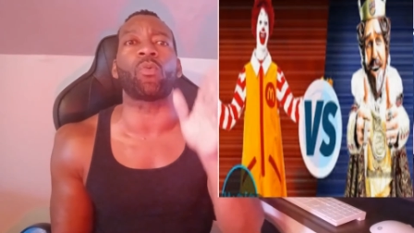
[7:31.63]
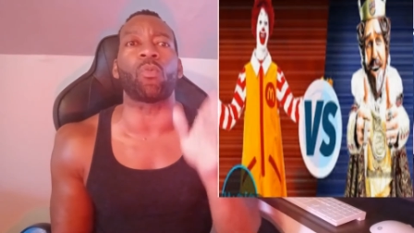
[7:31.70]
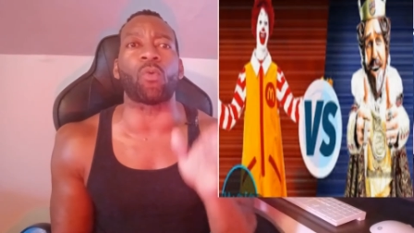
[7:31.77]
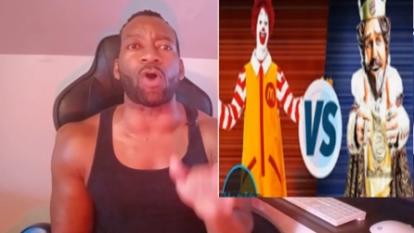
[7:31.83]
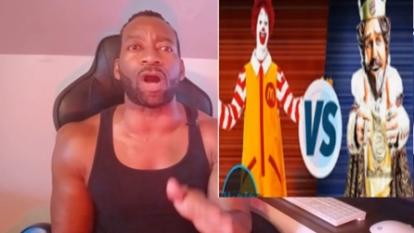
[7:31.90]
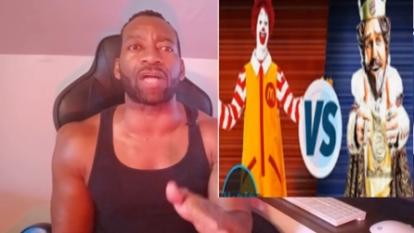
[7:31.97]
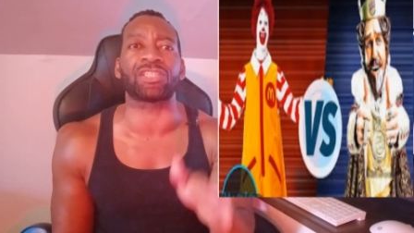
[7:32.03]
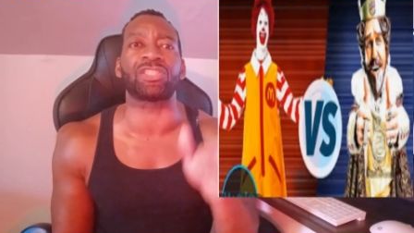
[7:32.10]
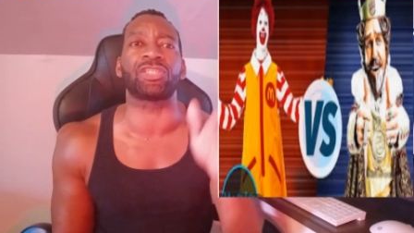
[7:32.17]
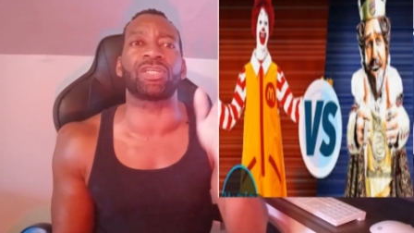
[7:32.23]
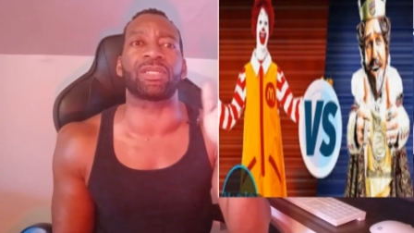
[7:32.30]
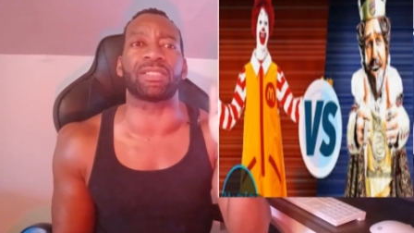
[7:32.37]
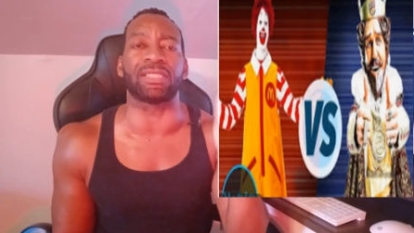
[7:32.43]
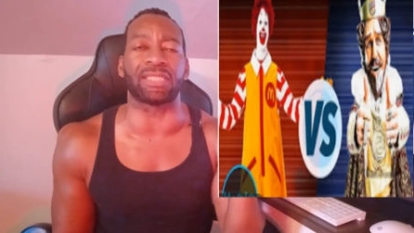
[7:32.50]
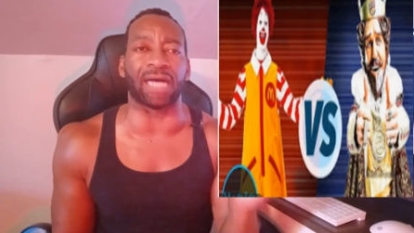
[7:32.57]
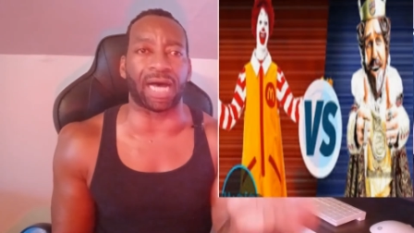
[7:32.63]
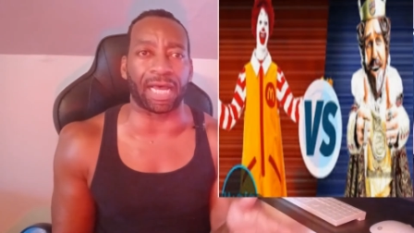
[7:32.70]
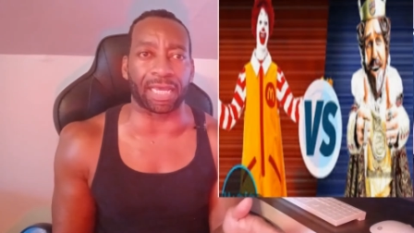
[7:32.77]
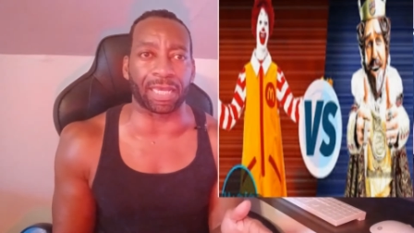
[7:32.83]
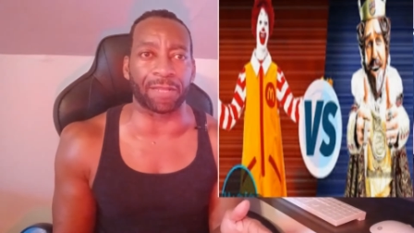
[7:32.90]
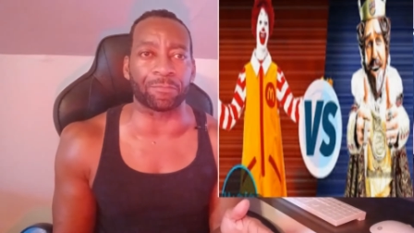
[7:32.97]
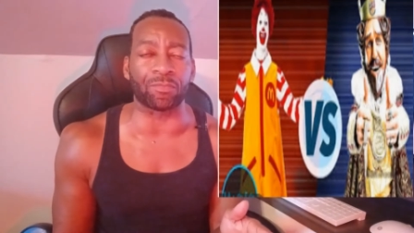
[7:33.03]
watch your
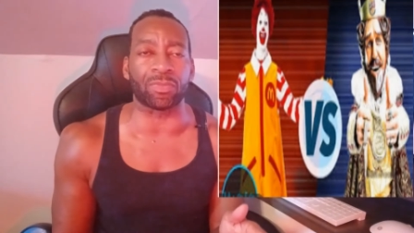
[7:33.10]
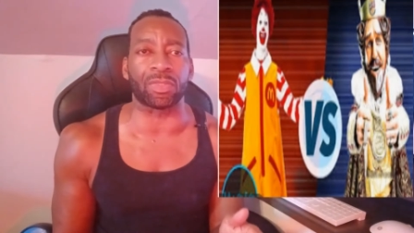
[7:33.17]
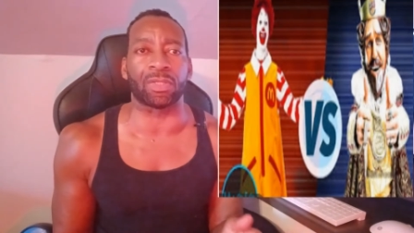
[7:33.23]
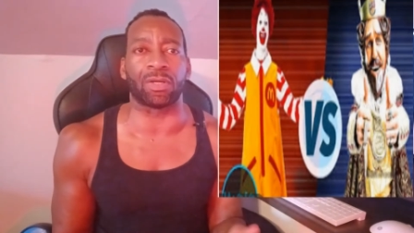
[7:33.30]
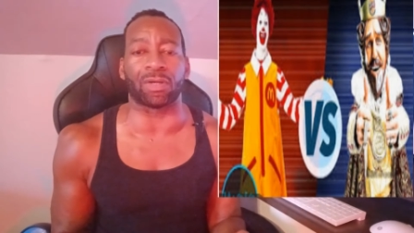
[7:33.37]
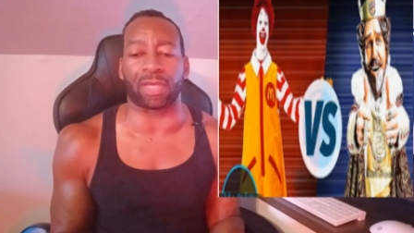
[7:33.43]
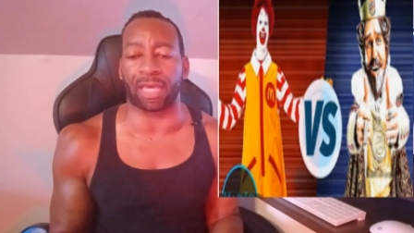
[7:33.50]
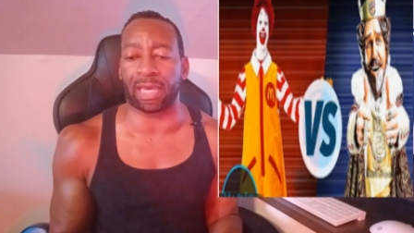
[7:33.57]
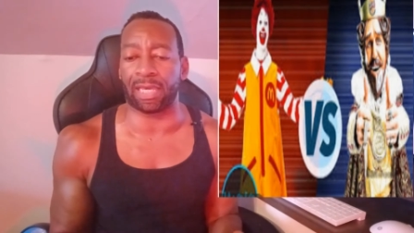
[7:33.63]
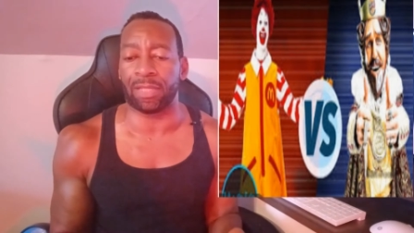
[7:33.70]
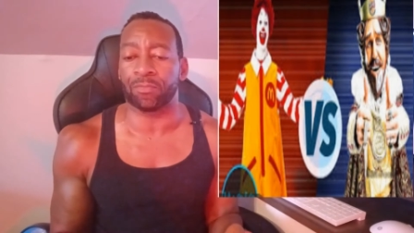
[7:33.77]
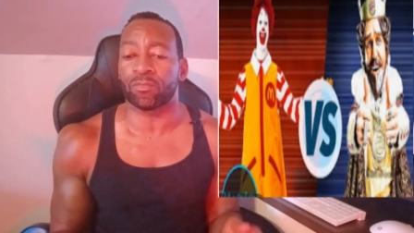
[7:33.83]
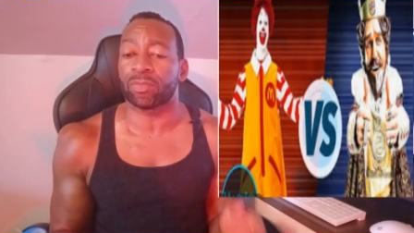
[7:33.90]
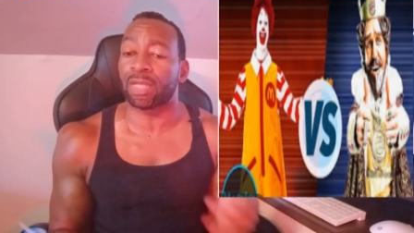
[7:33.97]
diet, okay?